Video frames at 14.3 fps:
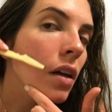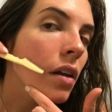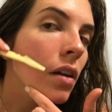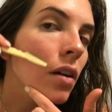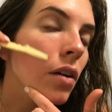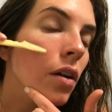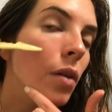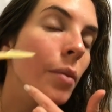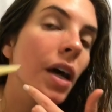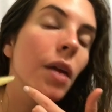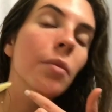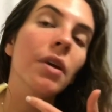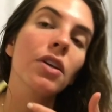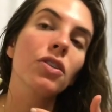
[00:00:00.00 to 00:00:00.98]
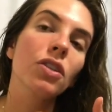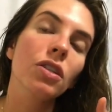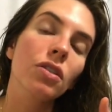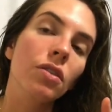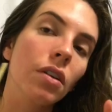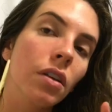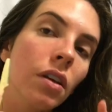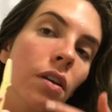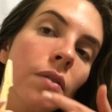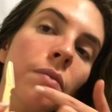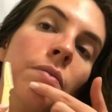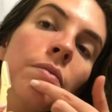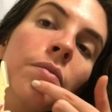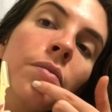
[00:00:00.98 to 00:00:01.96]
And then I'll go to bed. My sheets are clean.